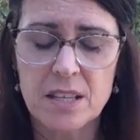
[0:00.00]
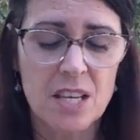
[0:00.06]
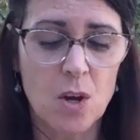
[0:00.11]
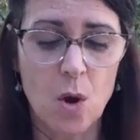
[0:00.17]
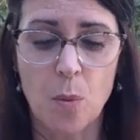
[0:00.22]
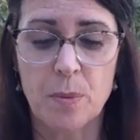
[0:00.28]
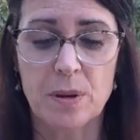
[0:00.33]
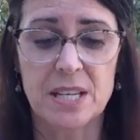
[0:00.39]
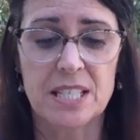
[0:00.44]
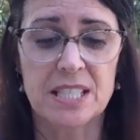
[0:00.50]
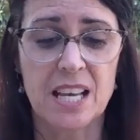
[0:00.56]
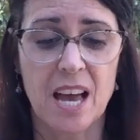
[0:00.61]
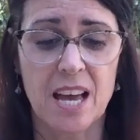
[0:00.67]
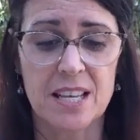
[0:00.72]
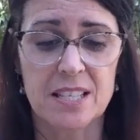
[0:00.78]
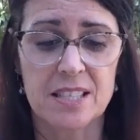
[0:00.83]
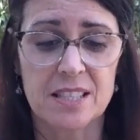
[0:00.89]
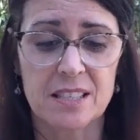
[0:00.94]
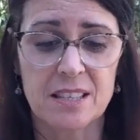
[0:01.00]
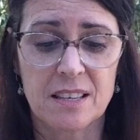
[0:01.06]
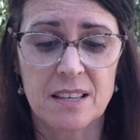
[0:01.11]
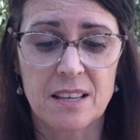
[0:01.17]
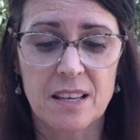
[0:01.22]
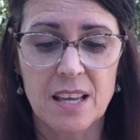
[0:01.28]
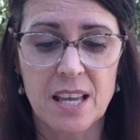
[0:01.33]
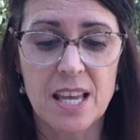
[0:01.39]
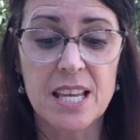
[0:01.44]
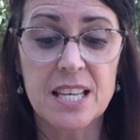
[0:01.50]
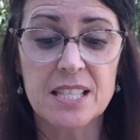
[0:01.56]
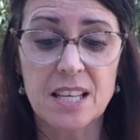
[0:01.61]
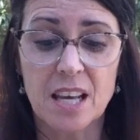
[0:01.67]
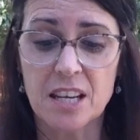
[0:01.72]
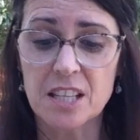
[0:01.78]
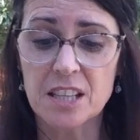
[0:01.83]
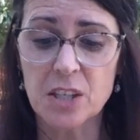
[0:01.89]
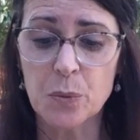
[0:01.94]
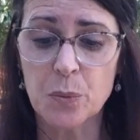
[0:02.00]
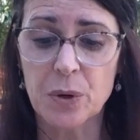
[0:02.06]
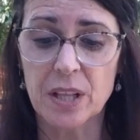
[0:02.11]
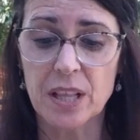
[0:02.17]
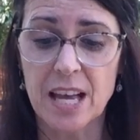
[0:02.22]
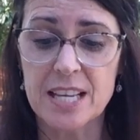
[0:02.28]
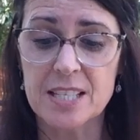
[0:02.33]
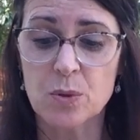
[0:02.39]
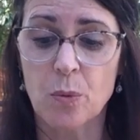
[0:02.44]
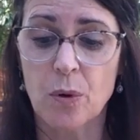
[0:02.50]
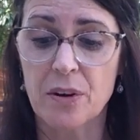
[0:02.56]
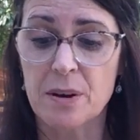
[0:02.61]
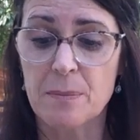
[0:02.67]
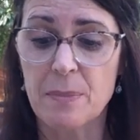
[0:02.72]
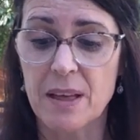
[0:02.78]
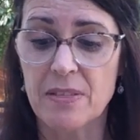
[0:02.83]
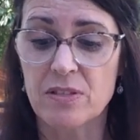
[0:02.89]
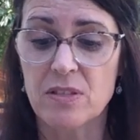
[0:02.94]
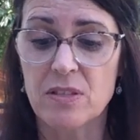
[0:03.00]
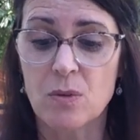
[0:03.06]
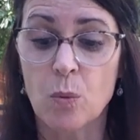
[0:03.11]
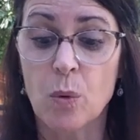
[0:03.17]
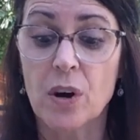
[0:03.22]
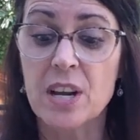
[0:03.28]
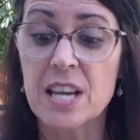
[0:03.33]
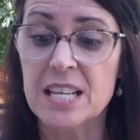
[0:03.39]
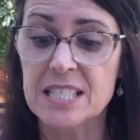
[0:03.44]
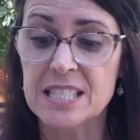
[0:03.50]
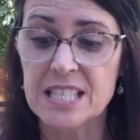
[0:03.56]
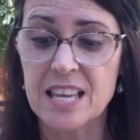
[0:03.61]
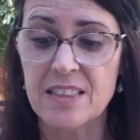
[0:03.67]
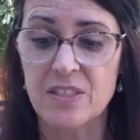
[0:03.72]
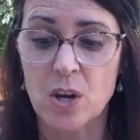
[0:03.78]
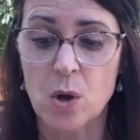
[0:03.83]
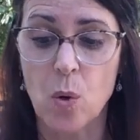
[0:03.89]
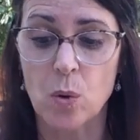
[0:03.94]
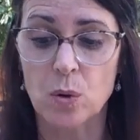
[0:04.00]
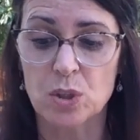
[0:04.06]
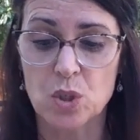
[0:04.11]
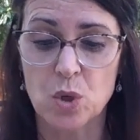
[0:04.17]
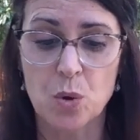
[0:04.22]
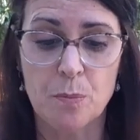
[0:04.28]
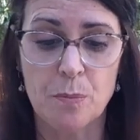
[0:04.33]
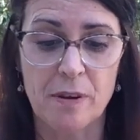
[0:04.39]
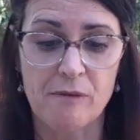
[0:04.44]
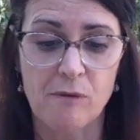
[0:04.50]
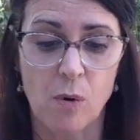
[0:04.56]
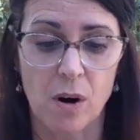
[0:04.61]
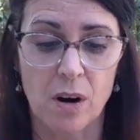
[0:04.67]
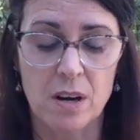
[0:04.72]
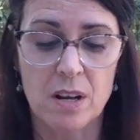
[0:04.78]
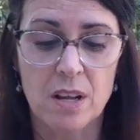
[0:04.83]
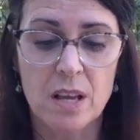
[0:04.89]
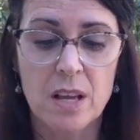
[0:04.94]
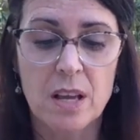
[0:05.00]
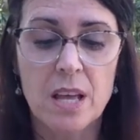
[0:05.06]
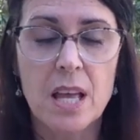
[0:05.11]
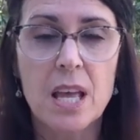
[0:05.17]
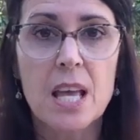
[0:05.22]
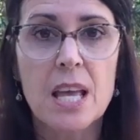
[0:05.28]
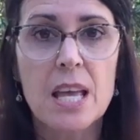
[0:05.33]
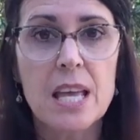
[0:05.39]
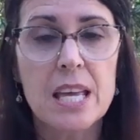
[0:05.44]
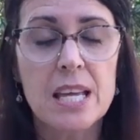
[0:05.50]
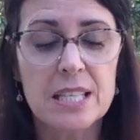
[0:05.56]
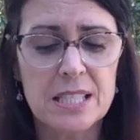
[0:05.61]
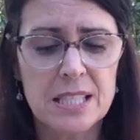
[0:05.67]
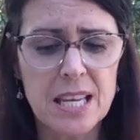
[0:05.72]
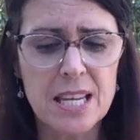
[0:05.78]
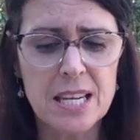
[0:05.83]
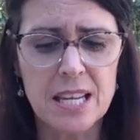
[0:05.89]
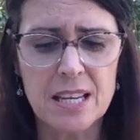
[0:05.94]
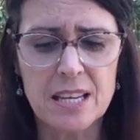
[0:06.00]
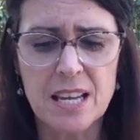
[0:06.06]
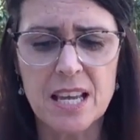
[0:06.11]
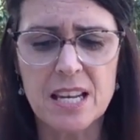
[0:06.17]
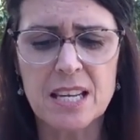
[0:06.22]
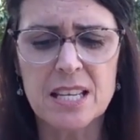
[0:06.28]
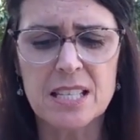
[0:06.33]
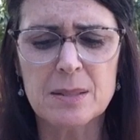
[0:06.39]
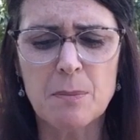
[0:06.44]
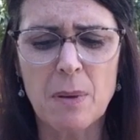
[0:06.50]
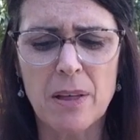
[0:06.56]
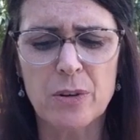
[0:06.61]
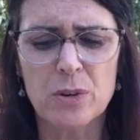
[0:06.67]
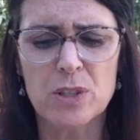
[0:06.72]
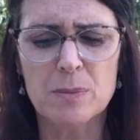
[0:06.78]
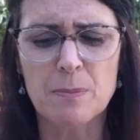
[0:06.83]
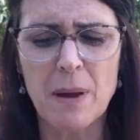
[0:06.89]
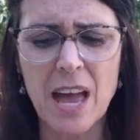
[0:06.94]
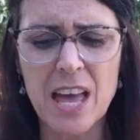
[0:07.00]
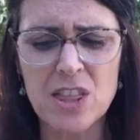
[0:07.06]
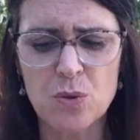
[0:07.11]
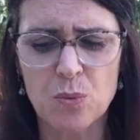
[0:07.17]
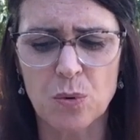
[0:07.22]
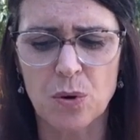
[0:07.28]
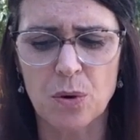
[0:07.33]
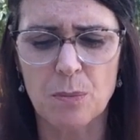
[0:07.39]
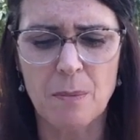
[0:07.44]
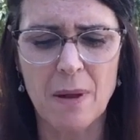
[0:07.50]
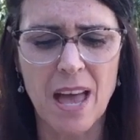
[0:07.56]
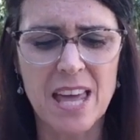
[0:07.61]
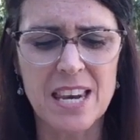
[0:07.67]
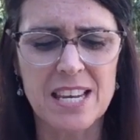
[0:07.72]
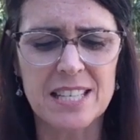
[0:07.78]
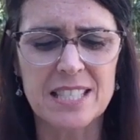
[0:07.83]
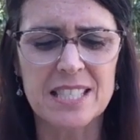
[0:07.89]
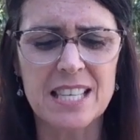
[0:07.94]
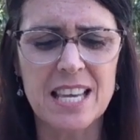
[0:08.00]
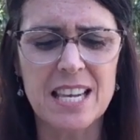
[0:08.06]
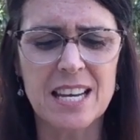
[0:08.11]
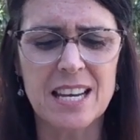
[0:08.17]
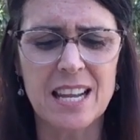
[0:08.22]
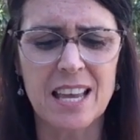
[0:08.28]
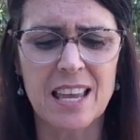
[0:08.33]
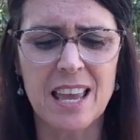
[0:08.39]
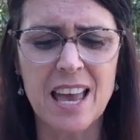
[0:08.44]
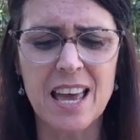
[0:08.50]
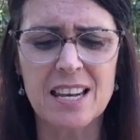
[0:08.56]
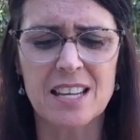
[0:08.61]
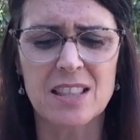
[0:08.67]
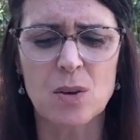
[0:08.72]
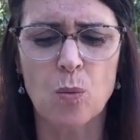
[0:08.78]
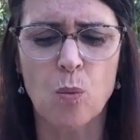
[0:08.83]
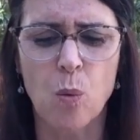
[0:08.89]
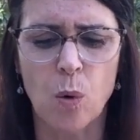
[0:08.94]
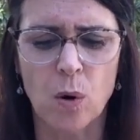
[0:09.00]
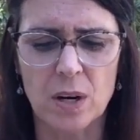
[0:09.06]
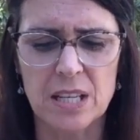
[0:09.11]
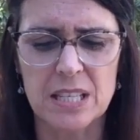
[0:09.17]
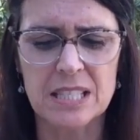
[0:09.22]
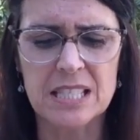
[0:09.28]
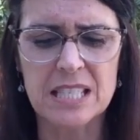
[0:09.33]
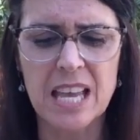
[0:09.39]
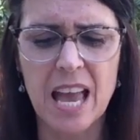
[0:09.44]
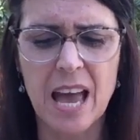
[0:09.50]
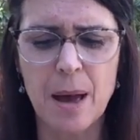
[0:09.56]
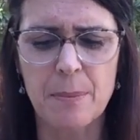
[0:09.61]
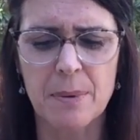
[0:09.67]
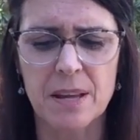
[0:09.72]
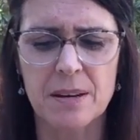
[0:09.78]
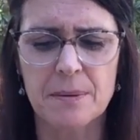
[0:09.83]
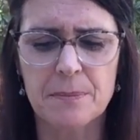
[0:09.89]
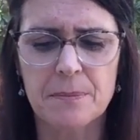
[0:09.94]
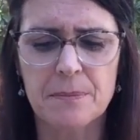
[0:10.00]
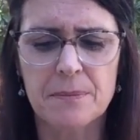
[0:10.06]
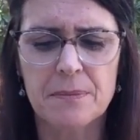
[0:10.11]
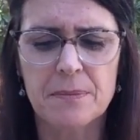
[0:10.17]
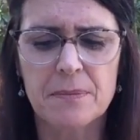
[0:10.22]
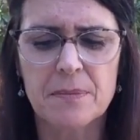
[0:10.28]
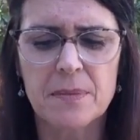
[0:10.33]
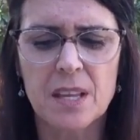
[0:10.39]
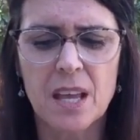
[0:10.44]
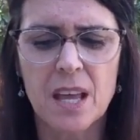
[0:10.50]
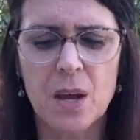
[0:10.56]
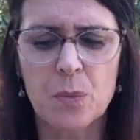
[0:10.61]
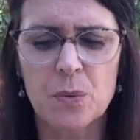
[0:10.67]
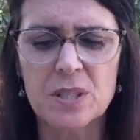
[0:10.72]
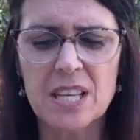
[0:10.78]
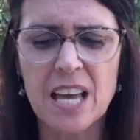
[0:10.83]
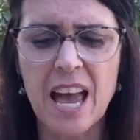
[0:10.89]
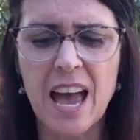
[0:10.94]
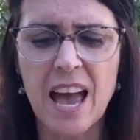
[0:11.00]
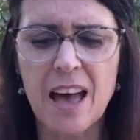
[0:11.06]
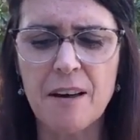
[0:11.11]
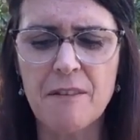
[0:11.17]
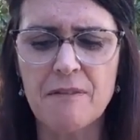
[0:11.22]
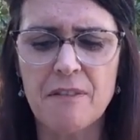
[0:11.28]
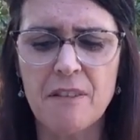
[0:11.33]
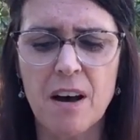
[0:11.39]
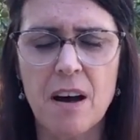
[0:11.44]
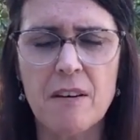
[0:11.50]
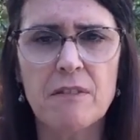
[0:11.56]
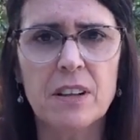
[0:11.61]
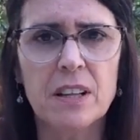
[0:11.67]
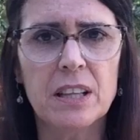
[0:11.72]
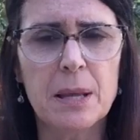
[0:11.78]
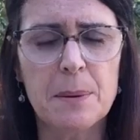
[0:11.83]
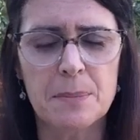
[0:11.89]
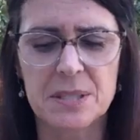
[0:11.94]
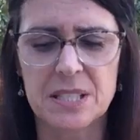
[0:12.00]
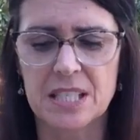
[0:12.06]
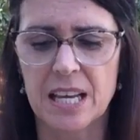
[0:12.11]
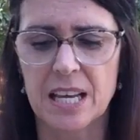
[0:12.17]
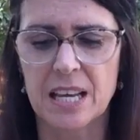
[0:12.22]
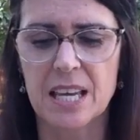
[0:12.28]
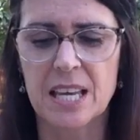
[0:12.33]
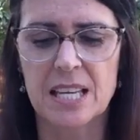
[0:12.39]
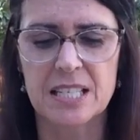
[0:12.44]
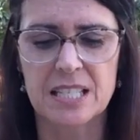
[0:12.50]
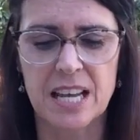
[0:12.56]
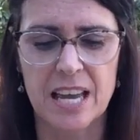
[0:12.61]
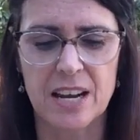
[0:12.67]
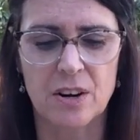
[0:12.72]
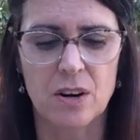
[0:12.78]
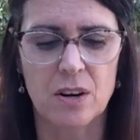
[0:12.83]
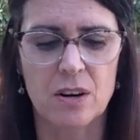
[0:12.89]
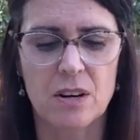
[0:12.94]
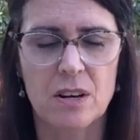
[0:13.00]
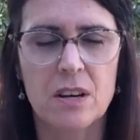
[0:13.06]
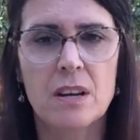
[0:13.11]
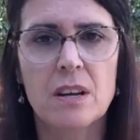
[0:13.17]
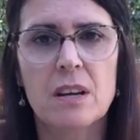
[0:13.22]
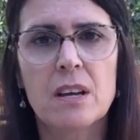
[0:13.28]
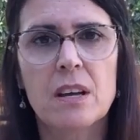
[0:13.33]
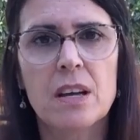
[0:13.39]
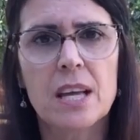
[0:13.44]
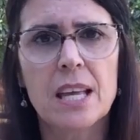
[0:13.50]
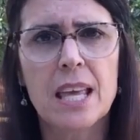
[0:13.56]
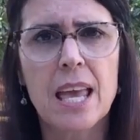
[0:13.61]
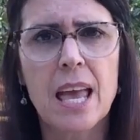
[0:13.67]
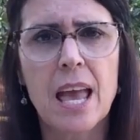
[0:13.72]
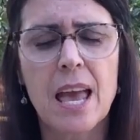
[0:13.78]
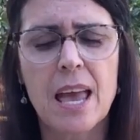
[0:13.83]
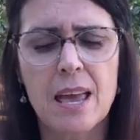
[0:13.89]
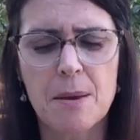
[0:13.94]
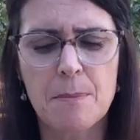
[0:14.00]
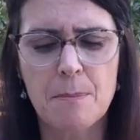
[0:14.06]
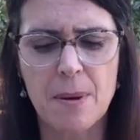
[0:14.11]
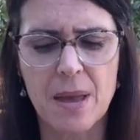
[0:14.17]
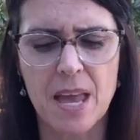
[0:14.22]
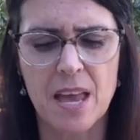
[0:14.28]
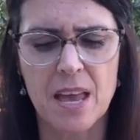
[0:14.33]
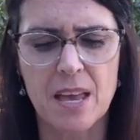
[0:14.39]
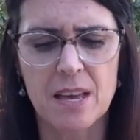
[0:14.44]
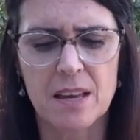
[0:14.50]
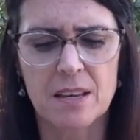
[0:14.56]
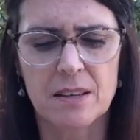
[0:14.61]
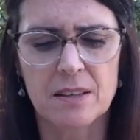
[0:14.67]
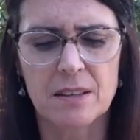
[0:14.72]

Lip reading: He opened his eyes. He suddenly realized where he'd seen the gold tube before. He'd seen it in his mother's bathroom, and he'd seen it again in the warden's cabin. It was half of a lipstick container. KB.